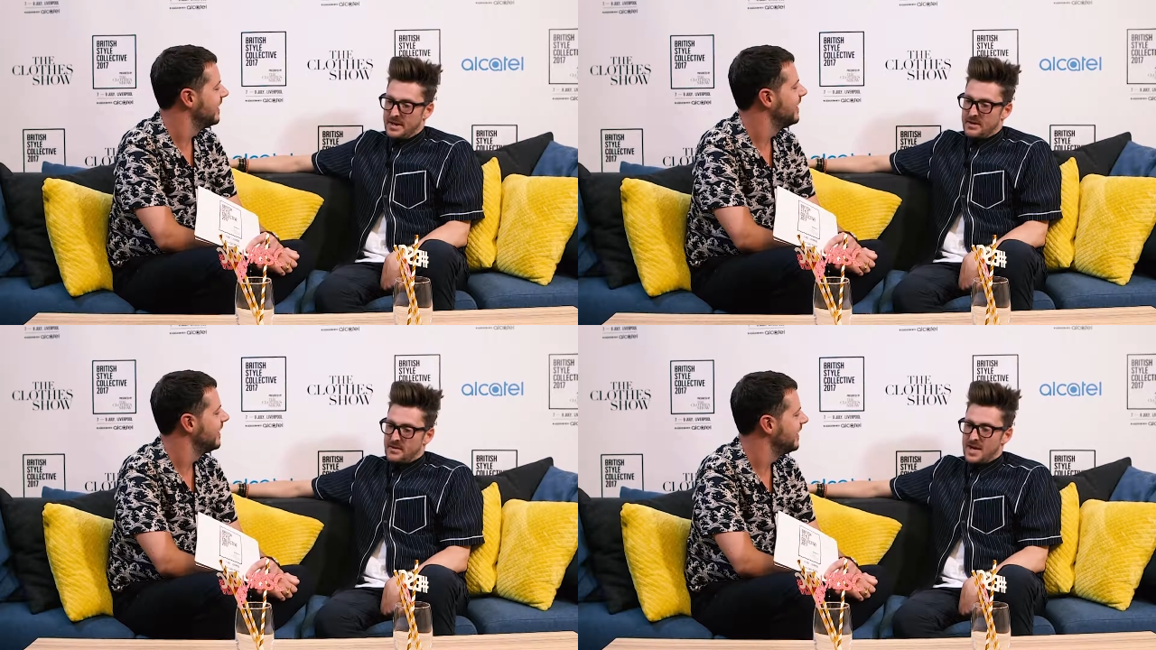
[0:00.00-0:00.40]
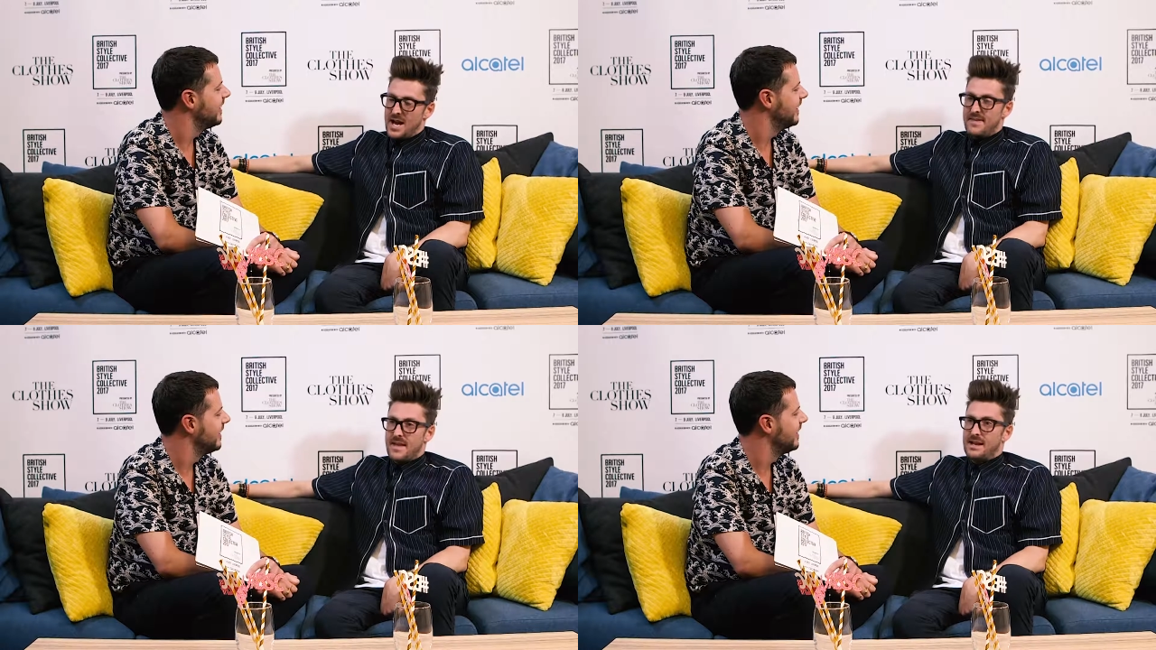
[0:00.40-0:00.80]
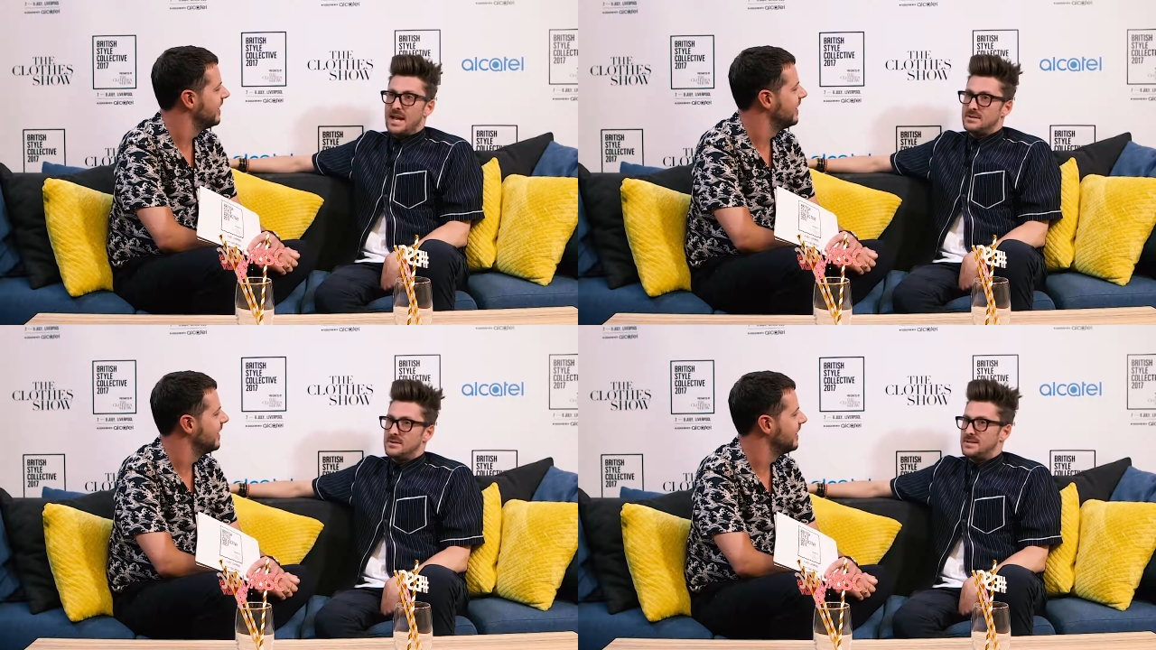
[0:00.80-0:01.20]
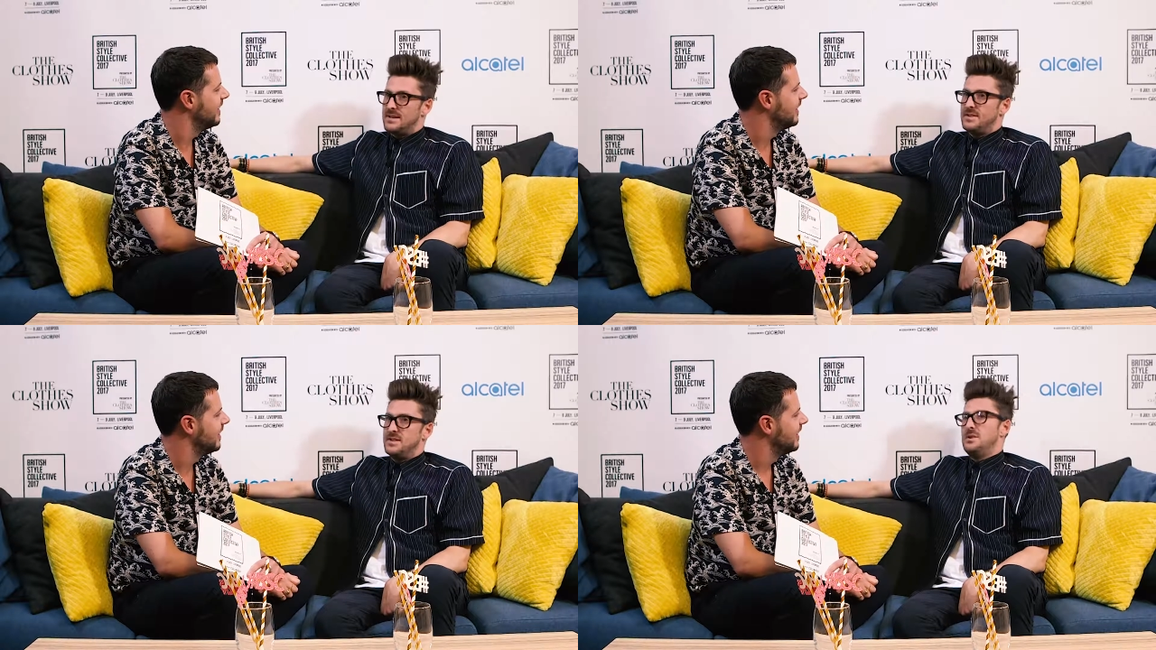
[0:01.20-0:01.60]
Speaker 1: my career. And then later on this
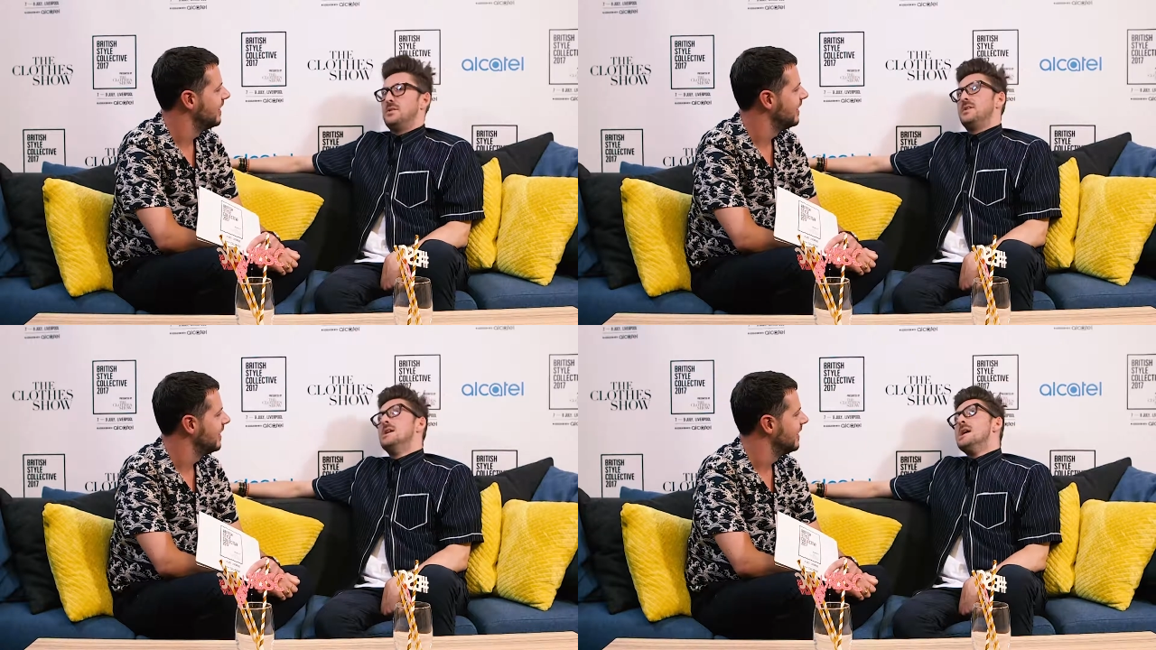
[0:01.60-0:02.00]
afternoon,